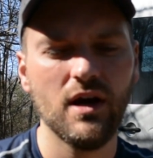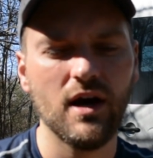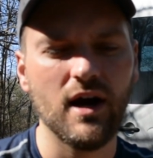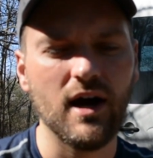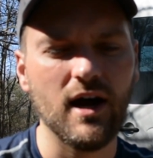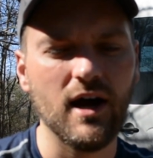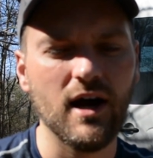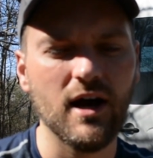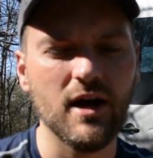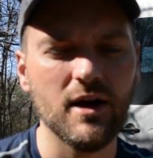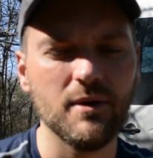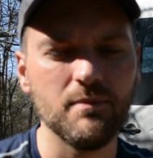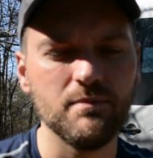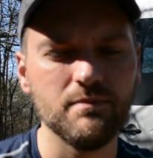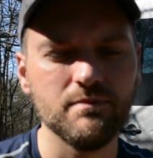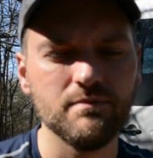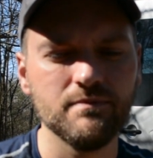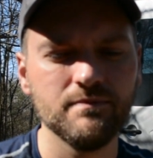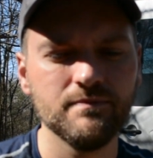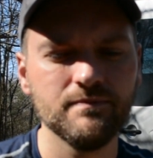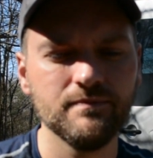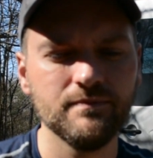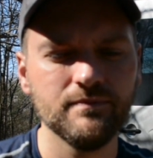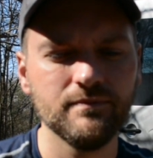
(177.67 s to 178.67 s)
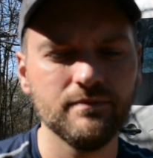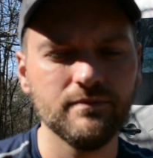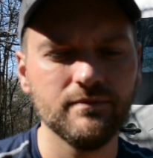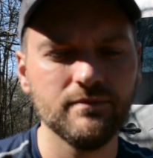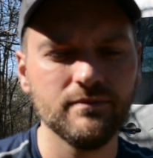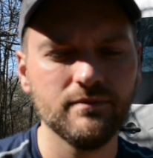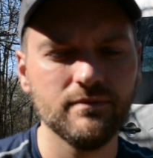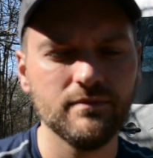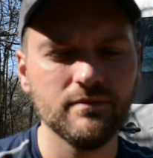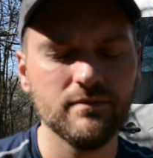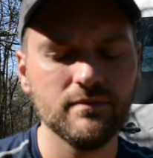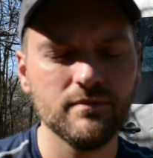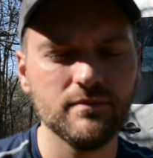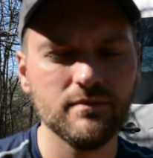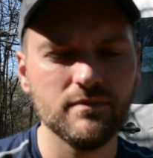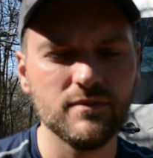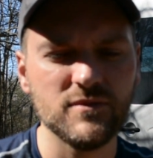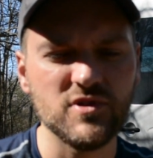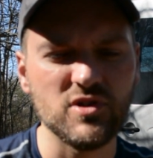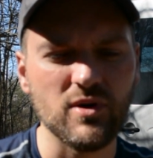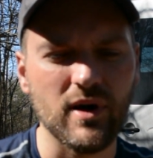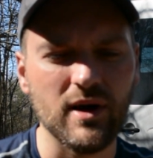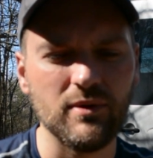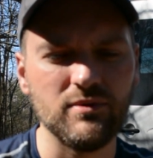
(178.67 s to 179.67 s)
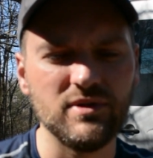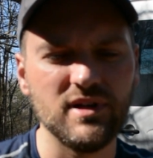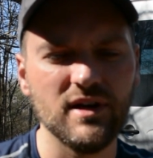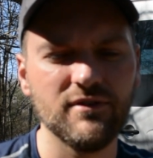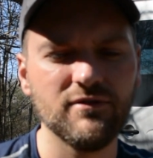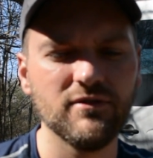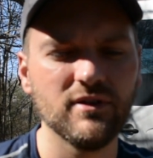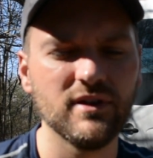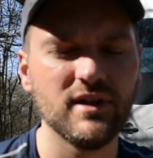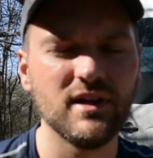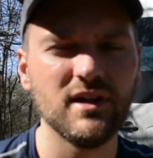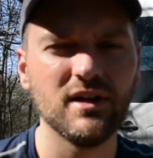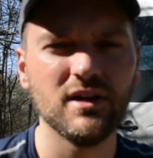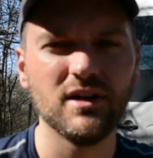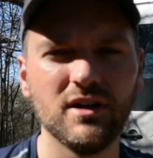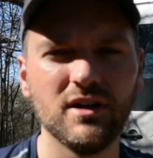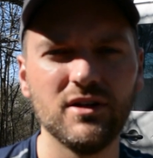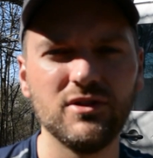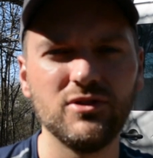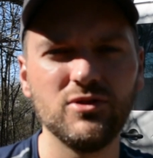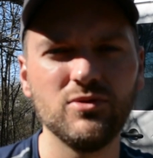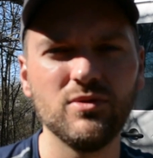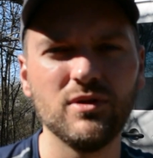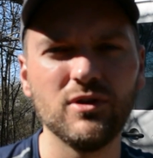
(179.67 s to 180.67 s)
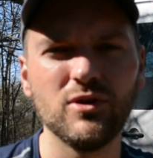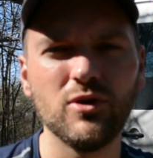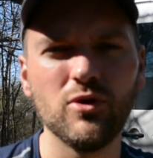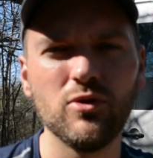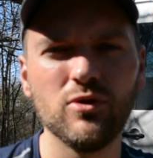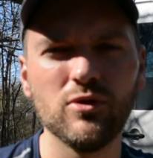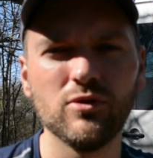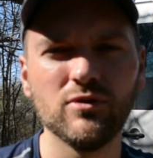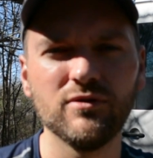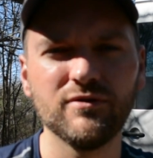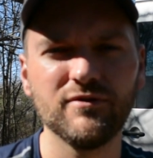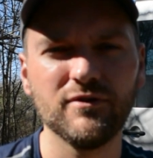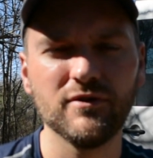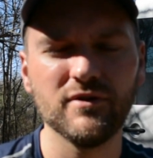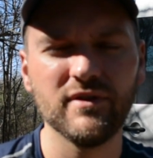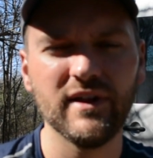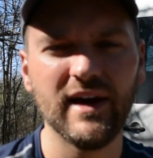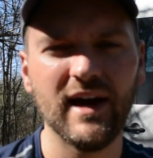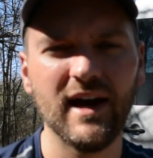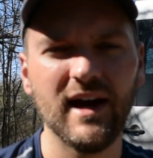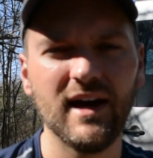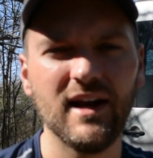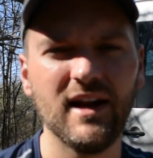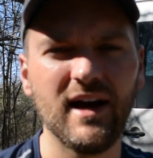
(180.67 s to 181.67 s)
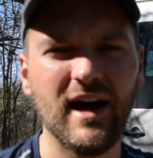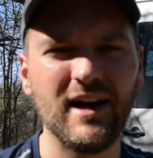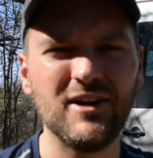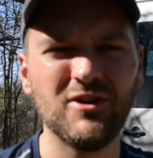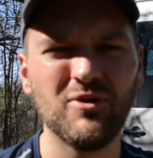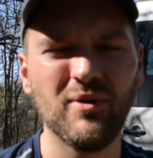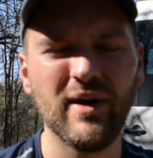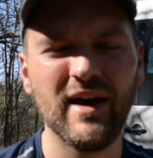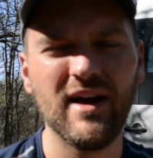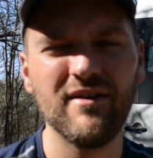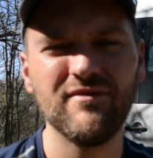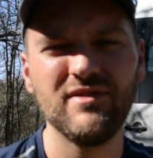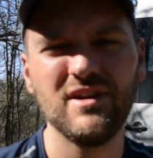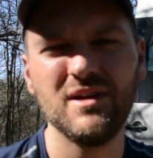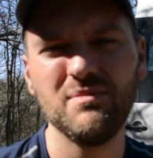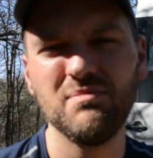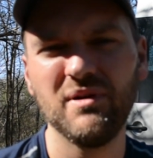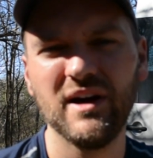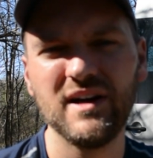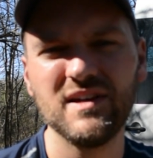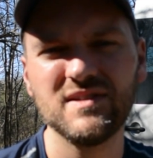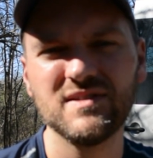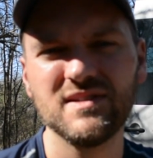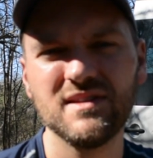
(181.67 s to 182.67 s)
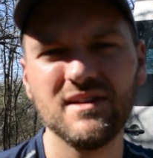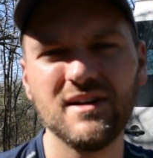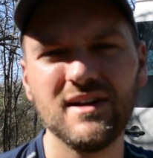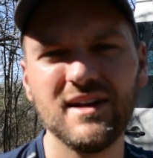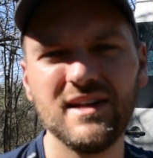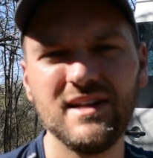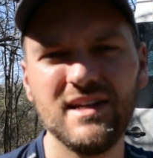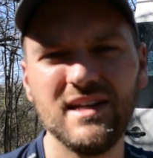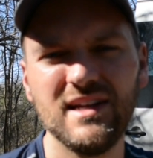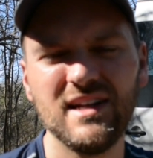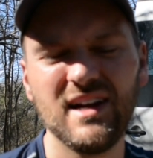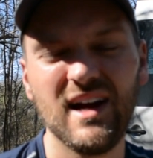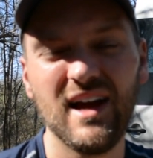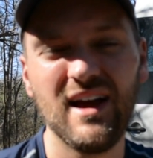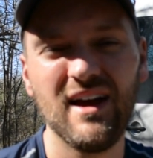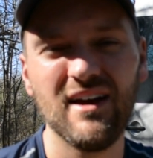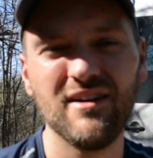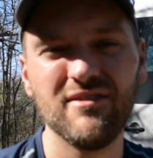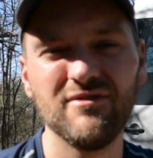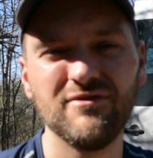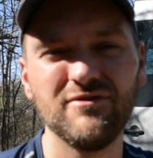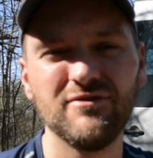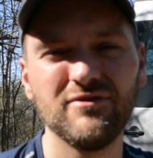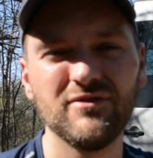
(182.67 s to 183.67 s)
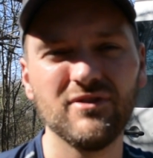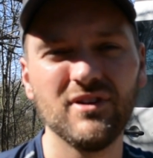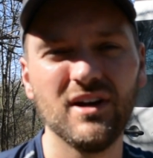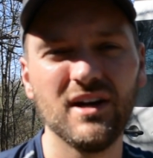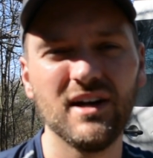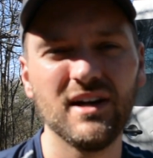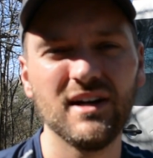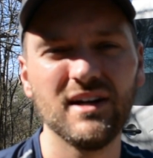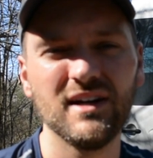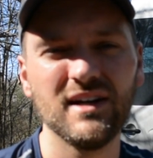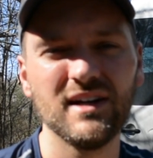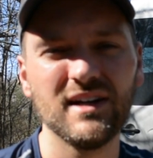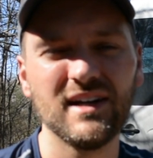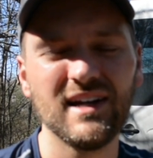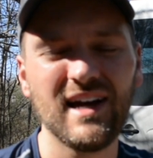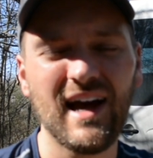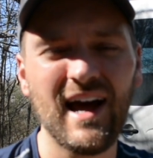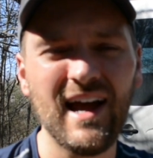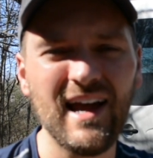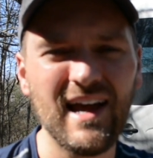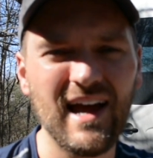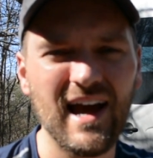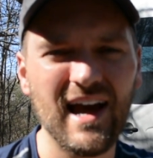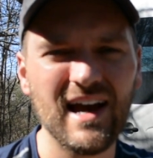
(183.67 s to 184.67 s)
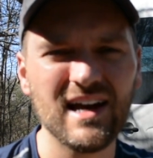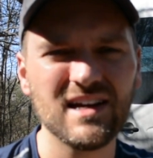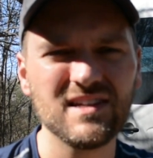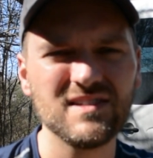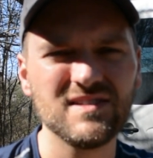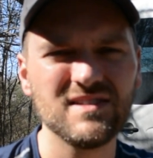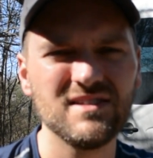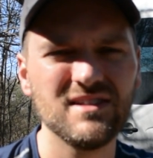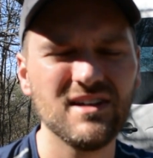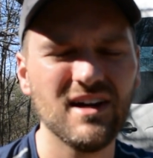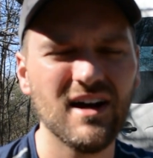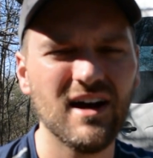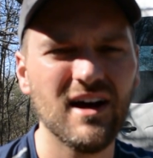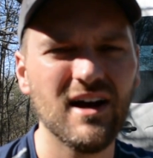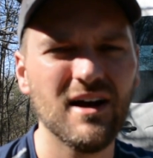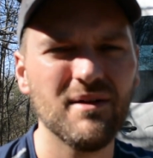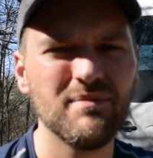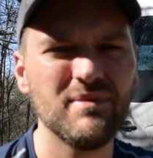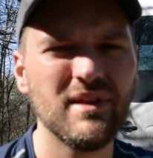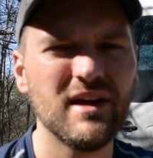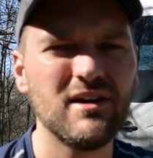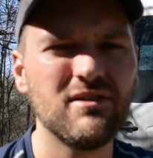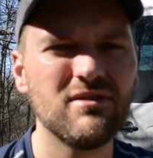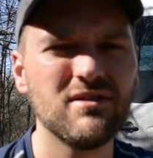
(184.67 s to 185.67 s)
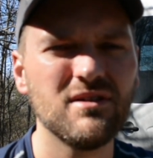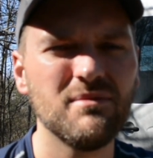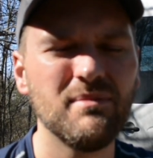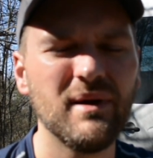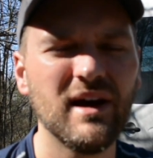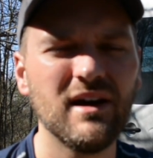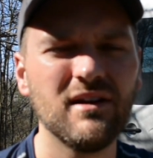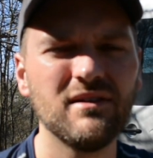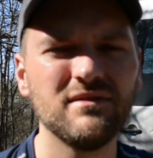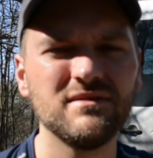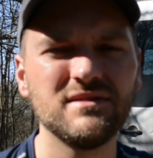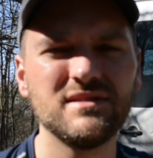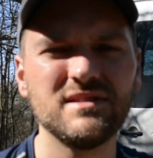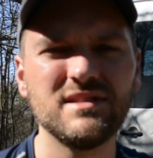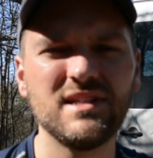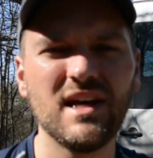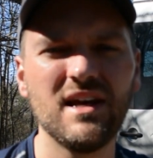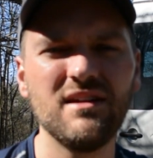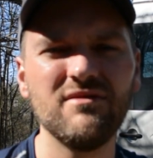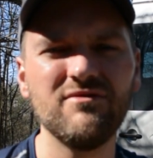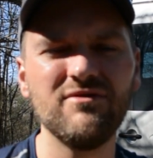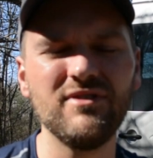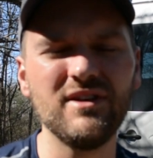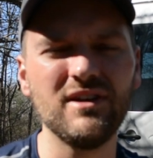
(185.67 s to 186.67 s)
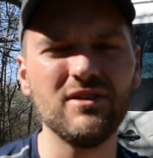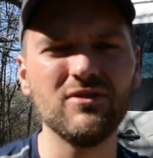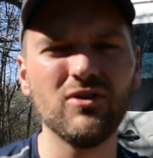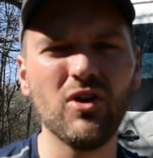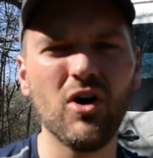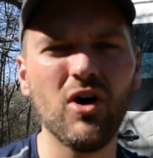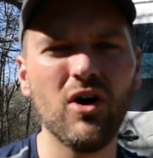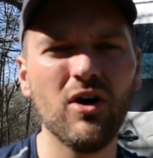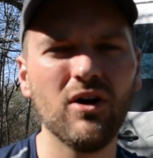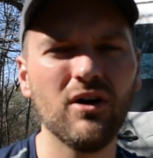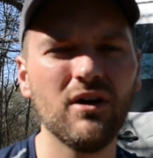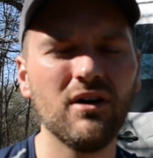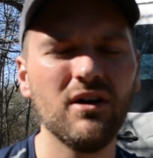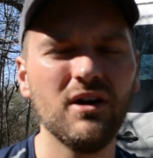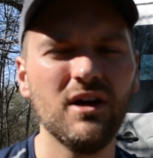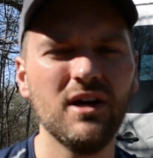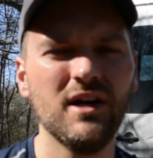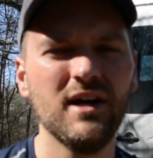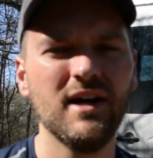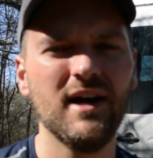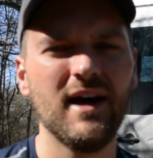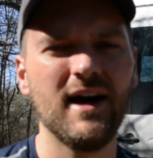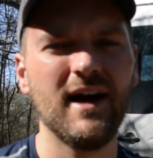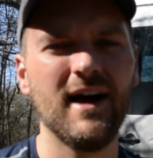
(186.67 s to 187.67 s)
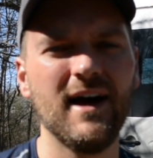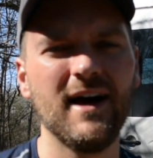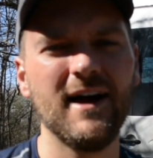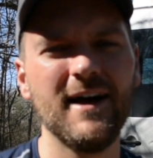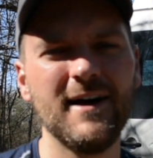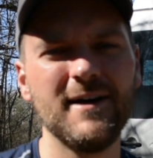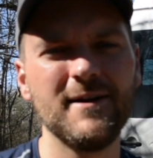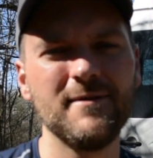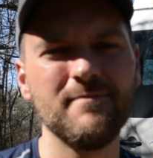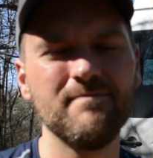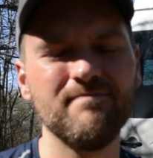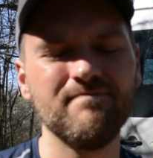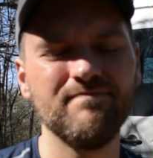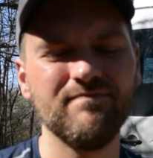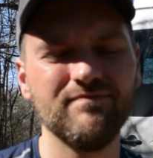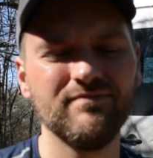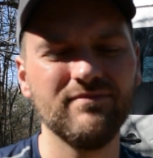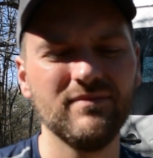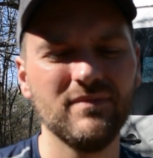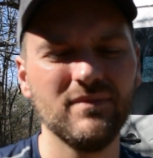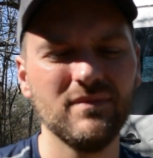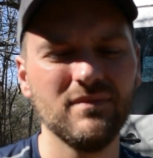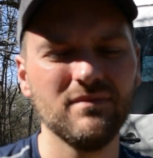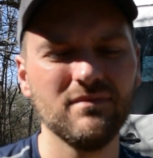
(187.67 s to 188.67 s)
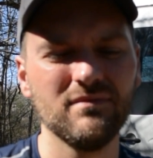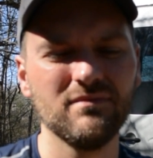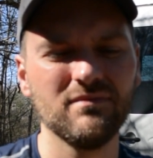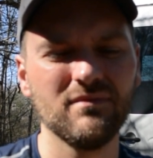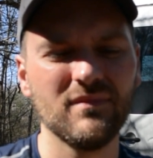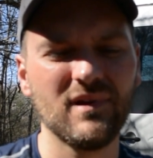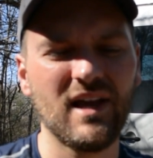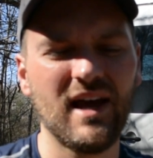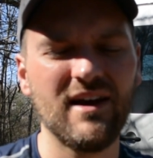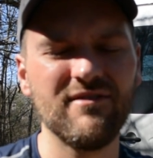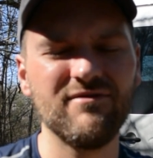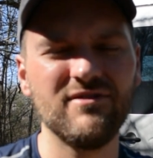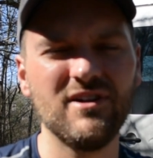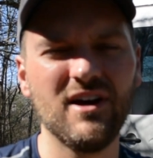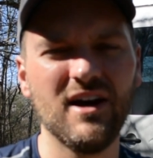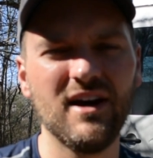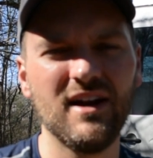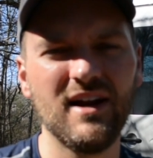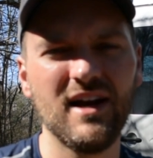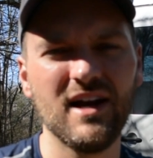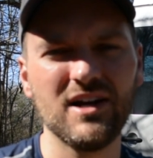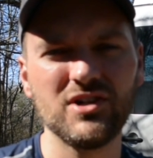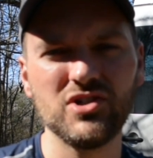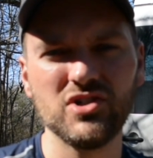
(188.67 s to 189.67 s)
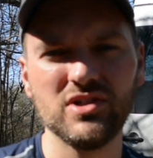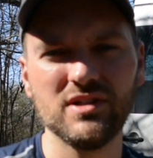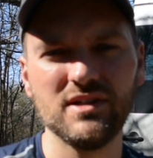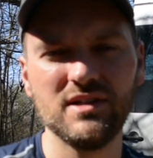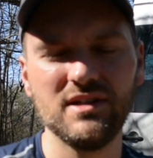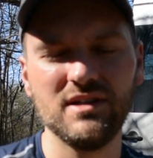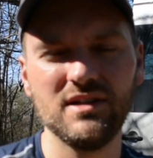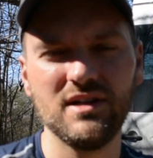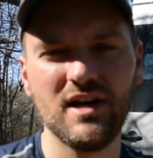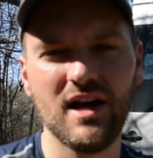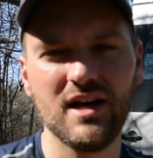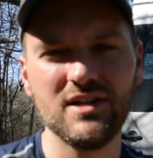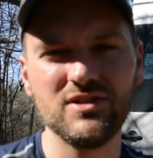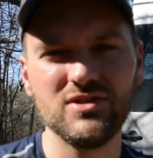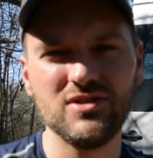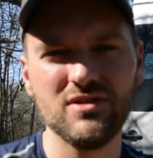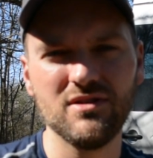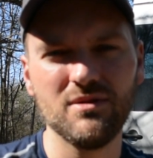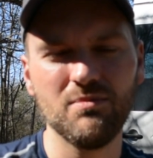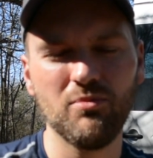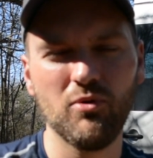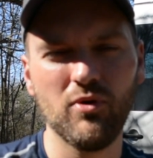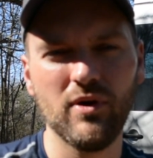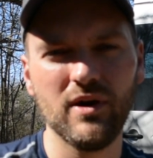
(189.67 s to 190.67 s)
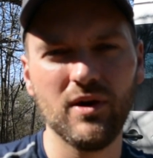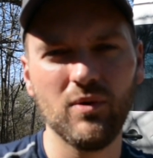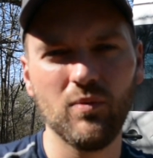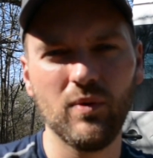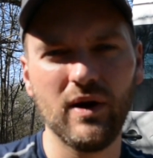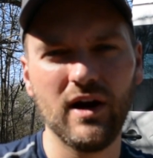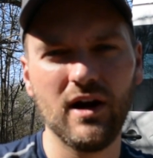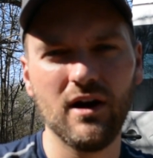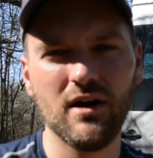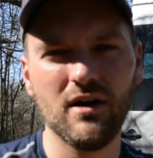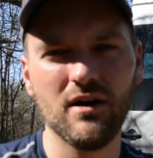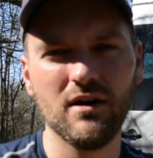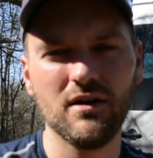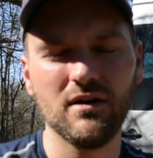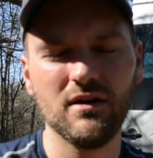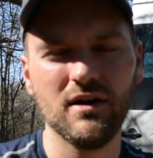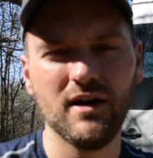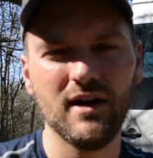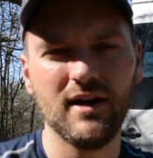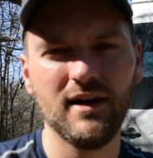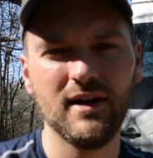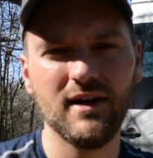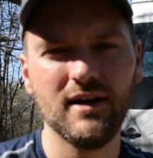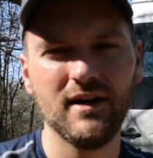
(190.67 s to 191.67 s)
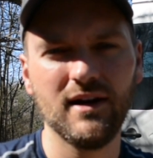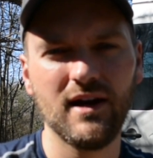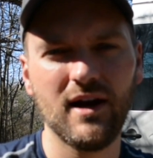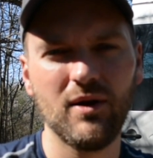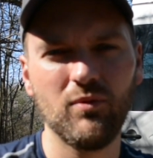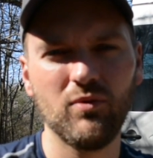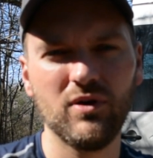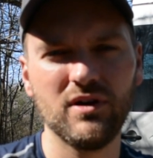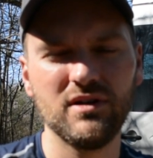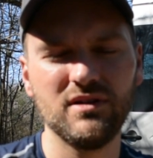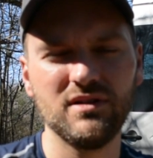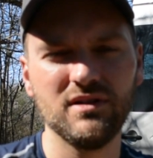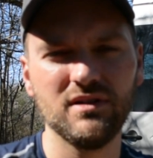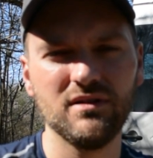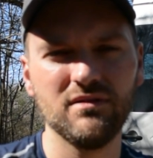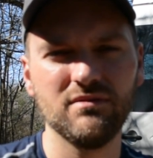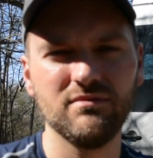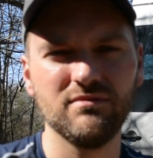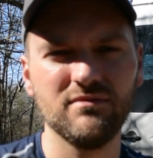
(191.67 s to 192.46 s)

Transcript: So I would definitely do a Google for that. I don't have any bikes that I need. I have kayaks that are about 10 feet long. Have not actually gotten to the point where I wanted to